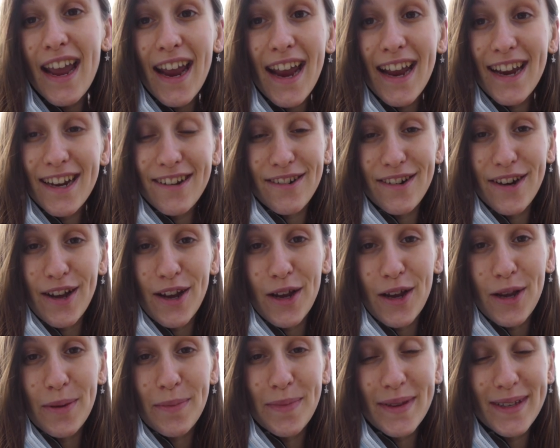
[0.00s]
in
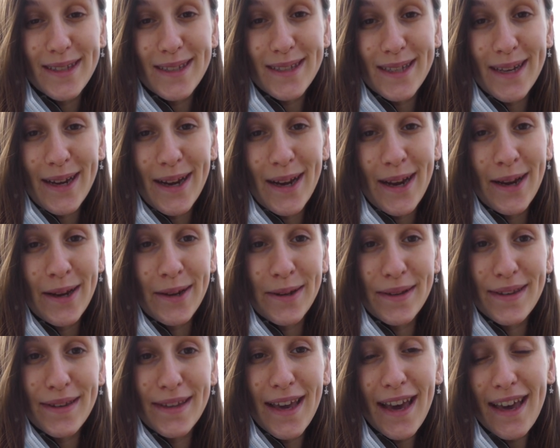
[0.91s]
Grenoble. So
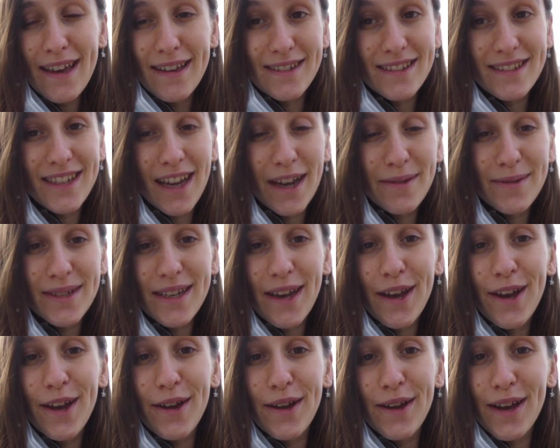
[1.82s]
yeah, time to
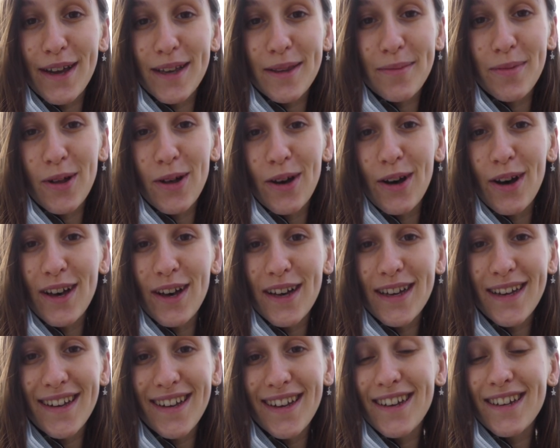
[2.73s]
go explore
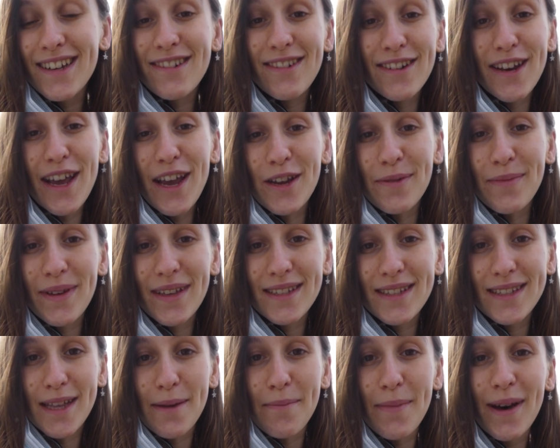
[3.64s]
Grenoble. C'est